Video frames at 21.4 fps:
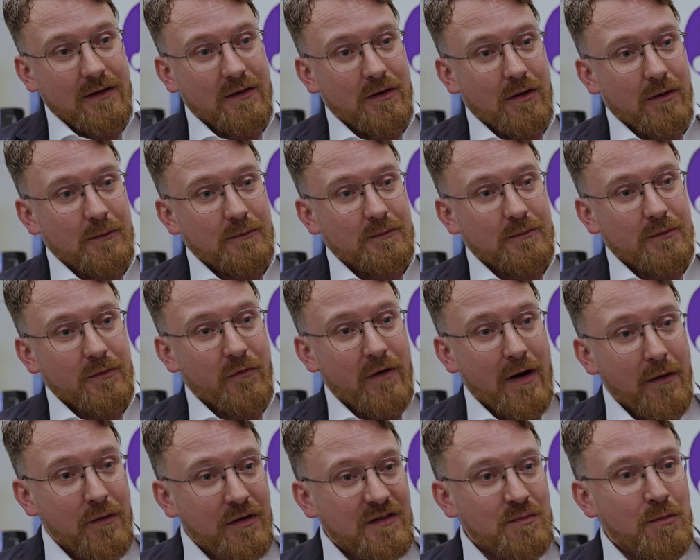So
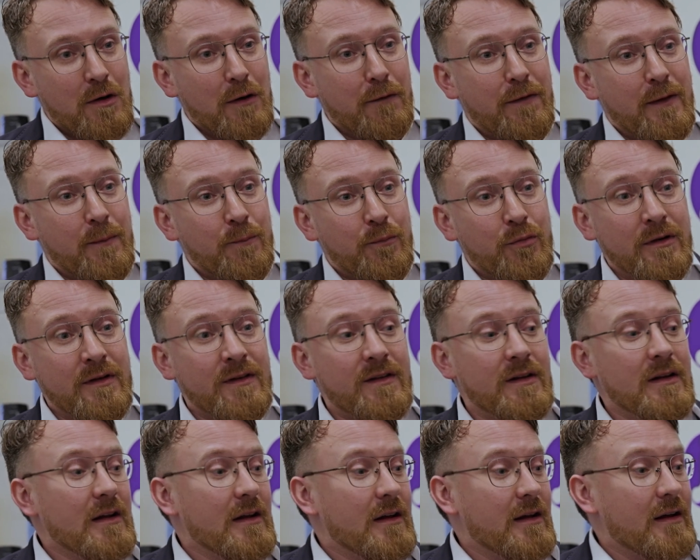very small
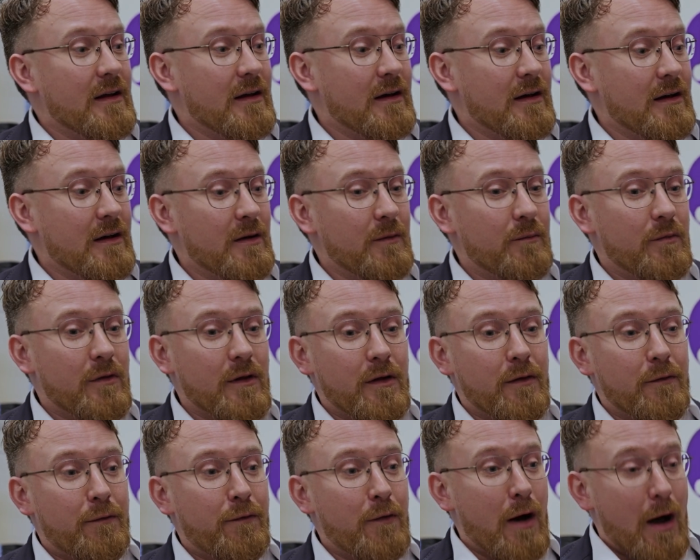footprint.
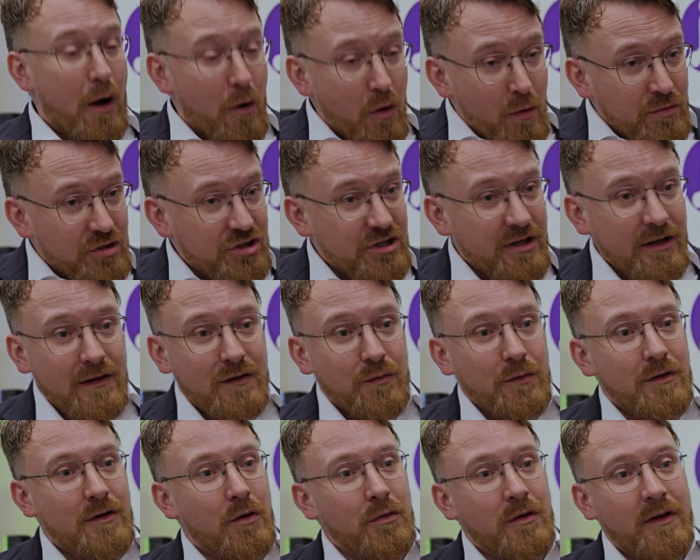For our machines,
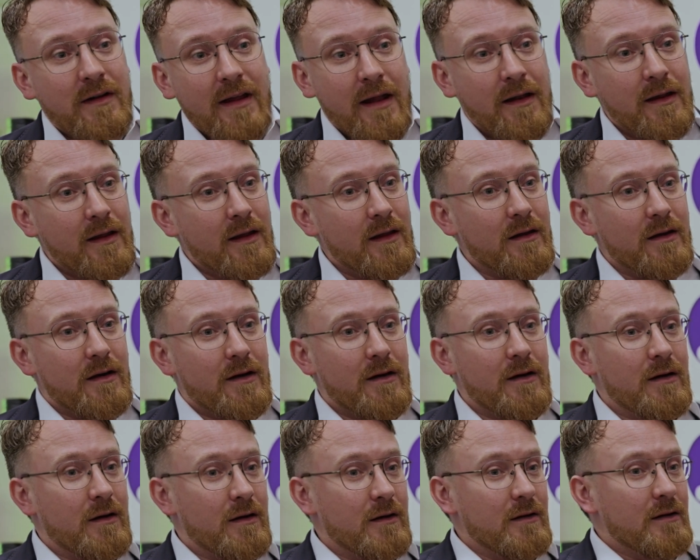we don't need any
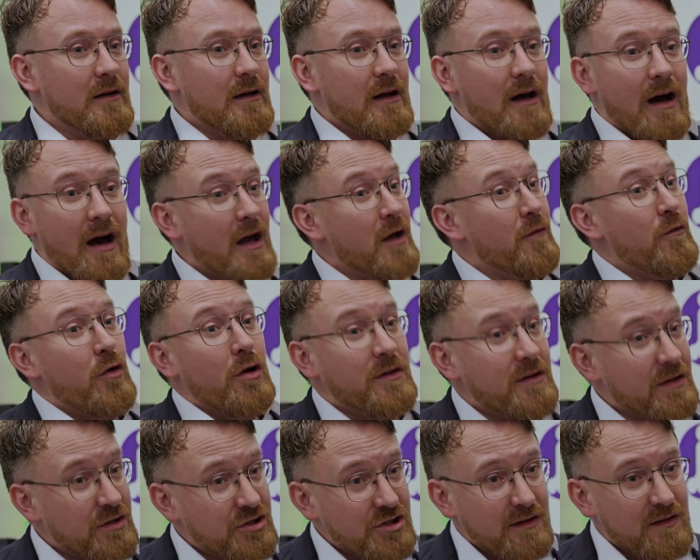high
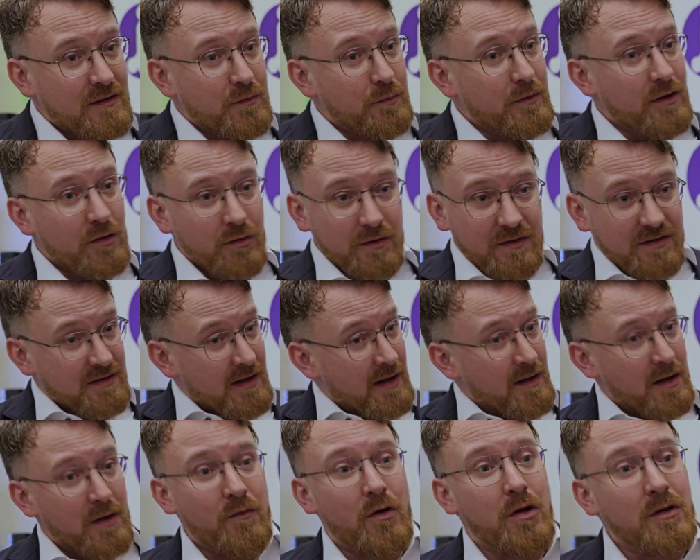voltages. We use
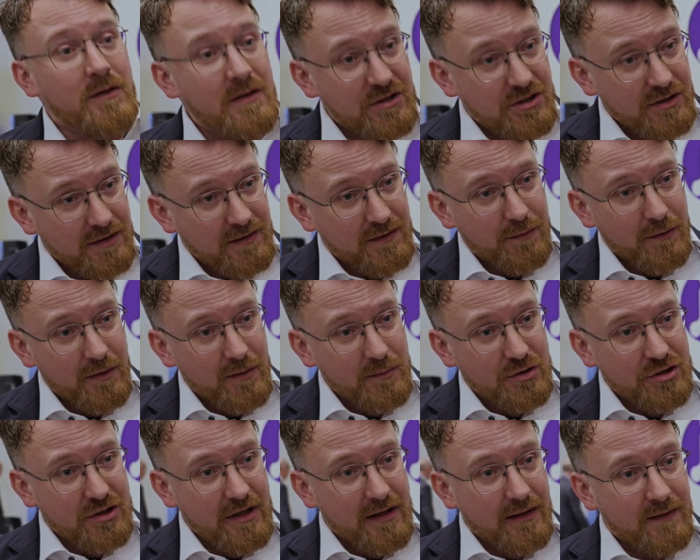standard voltages for the
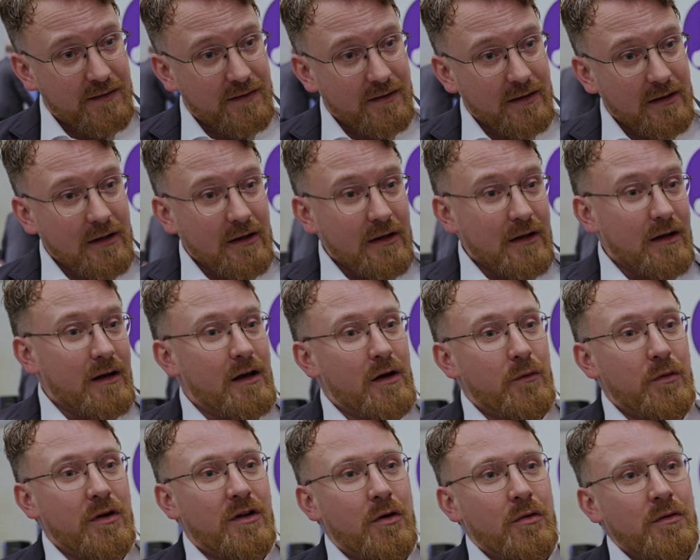machines.
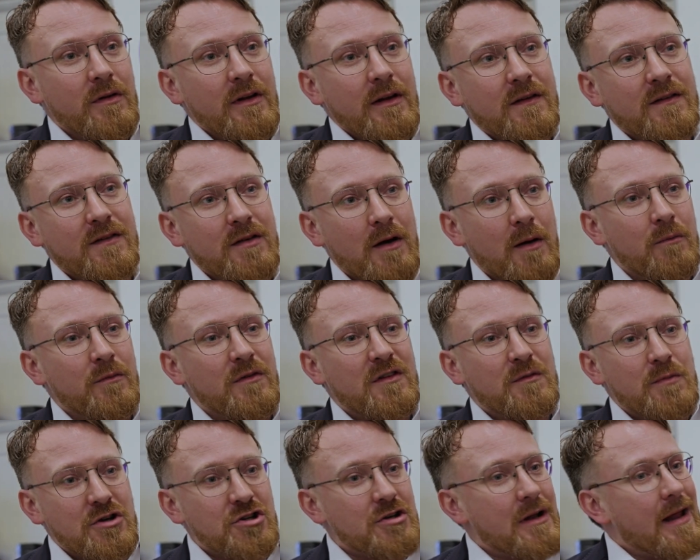We don't need some
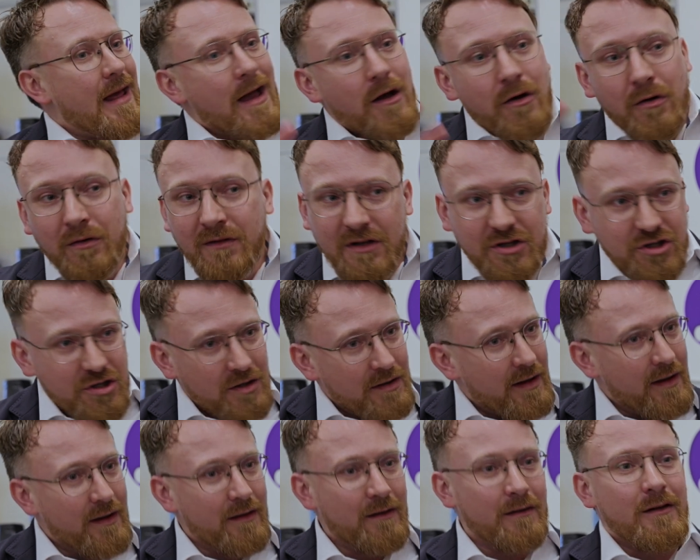special air
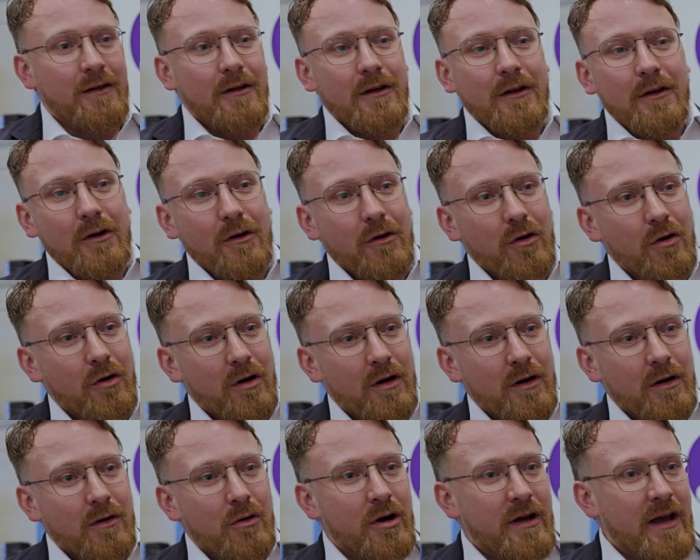conditioning
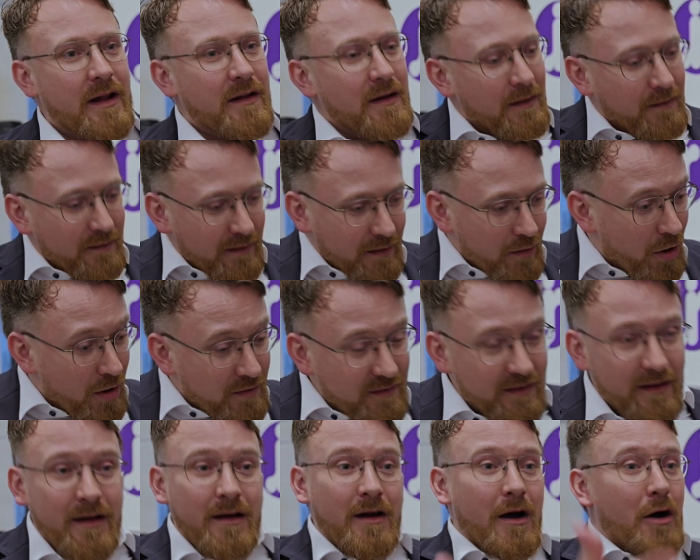or getting the hot
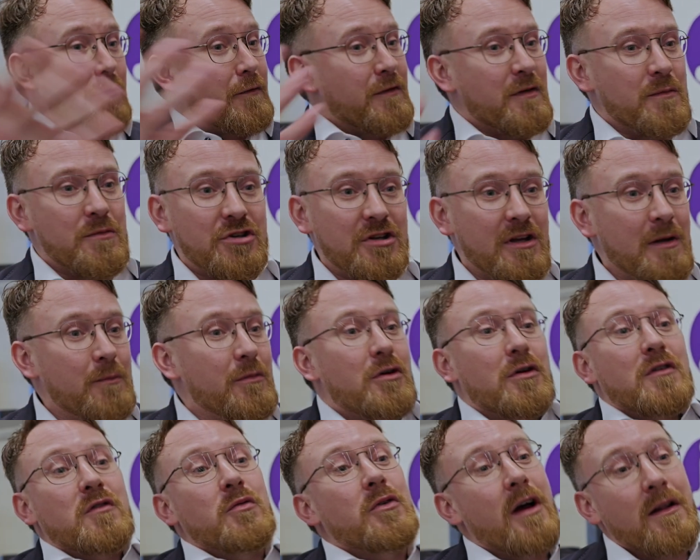air out of the machine,
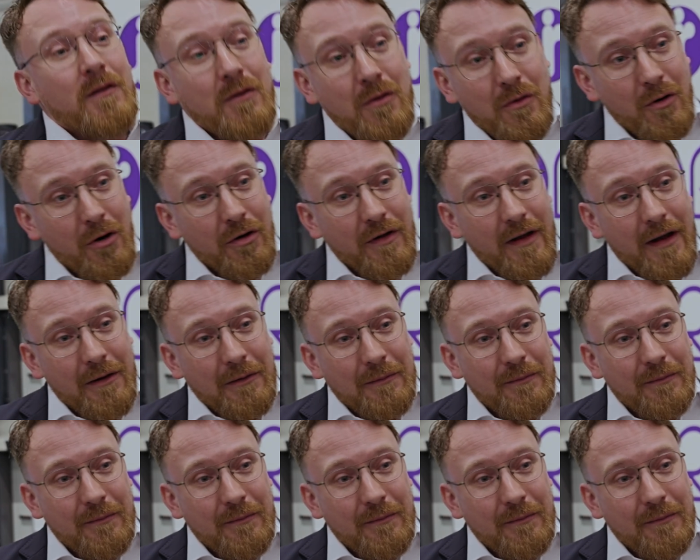because we got no hot air.